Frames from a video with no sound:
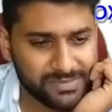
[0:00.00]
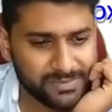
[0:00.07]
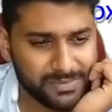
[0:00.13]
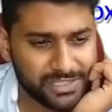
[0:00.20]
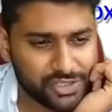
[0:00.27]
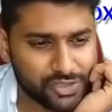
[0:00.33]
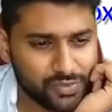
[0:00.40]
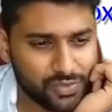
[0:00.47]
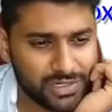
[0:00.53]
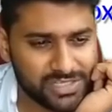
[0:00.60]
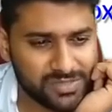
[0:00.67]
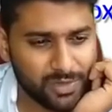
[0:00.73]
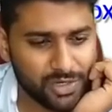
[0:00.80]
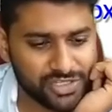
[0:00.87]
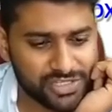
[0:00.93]
number 2. What is
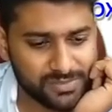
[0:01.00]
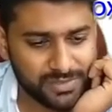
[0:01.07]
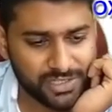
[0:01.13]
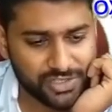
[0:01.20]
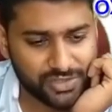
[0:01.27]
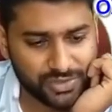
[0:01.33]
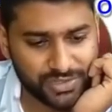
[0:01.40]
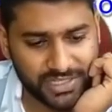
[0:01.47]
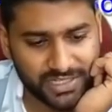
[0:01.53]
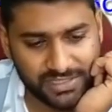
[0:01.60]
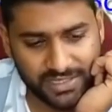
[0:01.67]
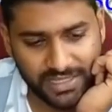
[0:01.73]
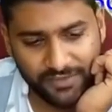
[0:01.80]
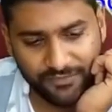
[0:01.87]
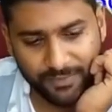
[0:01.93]
the box number 2?
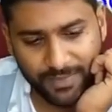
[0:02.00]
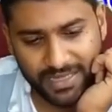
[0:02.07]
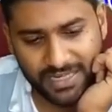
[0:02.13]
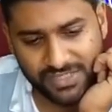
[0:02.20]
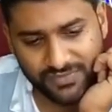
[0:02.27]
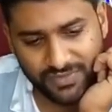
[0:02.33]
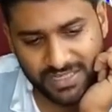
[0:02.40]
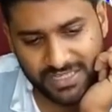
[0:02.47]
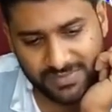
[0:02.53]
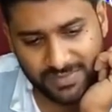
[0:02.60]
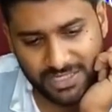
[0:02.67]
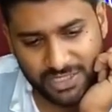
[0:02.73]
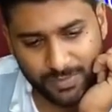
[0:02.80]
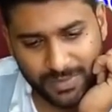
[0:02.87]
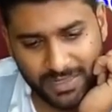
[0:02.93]
10. If minus 1 is
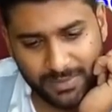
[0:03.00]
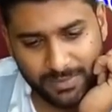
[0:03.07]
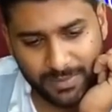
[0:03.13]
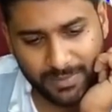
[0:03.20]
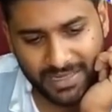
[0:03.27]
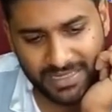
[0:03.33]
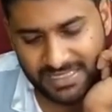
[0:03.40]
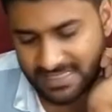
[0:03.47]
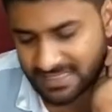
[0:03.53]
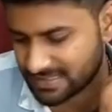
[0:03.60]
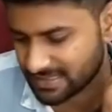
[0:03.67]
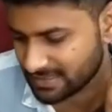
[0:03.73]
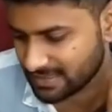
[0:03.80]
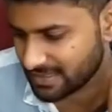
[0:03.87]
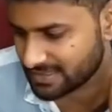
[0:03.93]
multiplied by minus
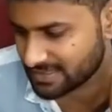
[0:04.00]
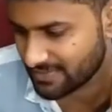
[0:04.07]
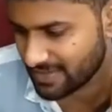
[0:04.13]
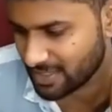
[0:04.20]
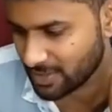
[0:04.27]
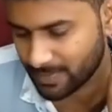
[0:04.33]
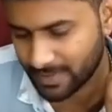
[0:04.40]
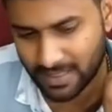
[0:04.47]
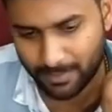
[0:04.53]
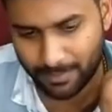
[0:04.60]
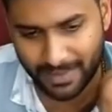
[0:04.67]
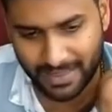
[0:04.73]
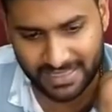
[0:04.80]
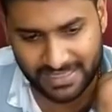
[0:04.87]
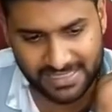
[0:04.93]
10, its value become
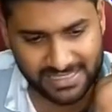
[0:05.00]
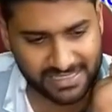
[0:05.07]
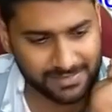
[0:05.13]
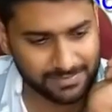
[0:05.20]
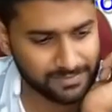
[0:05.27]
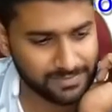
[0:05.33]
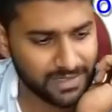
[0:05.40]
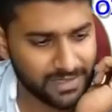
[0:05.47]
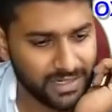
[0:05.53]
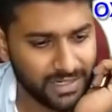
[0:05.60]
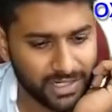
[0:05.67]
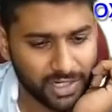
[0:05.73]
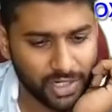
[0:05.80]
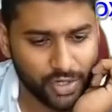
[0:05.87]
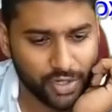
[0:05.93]
minus 10.
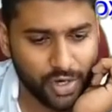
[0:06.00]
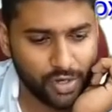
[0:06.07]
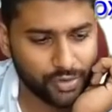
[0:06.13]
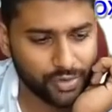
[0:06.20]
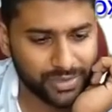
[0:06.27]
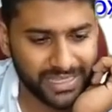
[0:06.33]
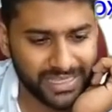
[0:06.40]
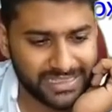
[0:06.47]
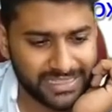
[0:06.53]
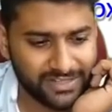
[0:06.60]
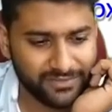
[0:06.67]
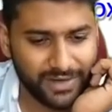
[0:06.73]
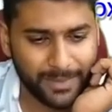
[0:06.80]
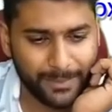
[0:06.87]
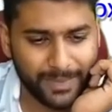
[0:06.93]
Now you have to take
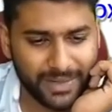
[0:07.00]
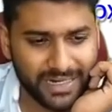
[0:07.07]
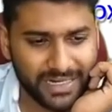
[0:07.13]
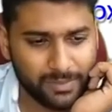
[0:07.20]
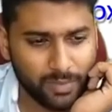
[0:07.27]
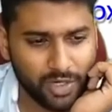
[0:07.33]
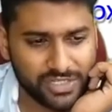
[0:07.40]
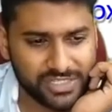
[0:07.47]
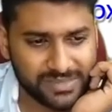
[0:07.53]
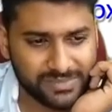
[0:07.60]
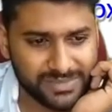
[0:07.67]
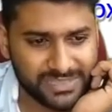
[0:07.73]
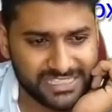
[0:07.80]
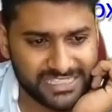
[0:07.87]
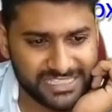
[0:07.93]
that number in box
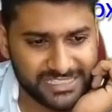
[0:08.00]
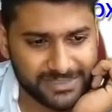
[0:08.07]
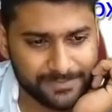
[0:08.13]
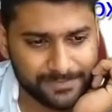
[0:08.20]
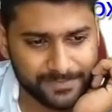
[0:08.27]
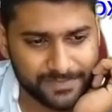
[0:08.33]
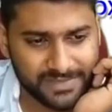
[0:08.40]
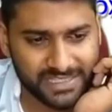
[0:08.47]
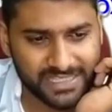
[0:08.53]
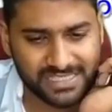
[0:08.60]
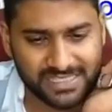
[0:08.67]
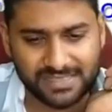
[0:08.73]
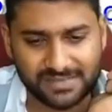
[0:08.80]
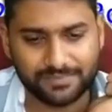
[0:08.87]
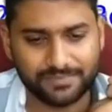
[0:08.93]
number 3.
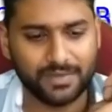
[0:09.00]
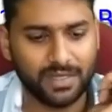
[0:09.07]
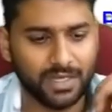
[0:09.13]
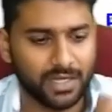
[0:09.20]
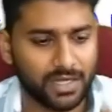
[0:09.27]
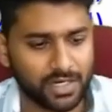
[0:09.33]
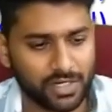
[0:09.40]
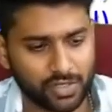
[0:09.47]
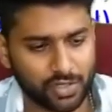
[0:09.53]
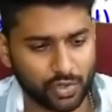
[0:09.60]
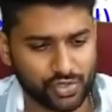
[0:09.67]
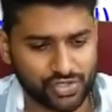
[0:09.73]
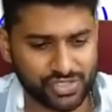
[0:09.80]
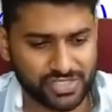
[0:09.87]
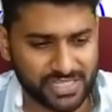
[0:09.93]
Yes. Now the
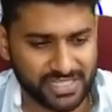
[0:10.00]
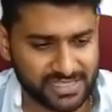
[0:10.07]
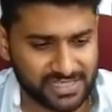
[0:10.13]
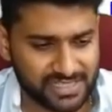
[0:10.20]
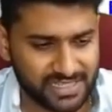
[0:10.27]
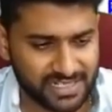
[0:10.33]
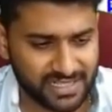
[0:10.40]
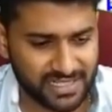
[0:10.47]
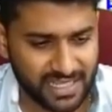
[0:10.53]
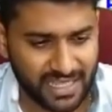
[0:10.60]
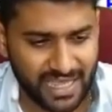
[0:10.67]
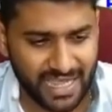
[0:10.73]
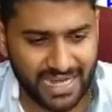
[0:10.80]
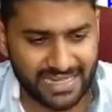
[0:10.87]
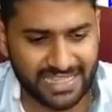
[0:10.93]
question says that
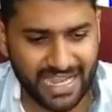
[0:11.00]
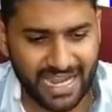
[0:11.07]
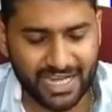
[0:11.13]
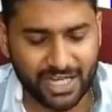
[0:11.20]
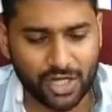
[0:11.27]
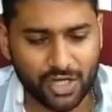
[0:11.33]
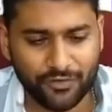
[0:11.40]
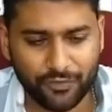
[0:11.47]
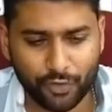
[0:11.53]
at the end of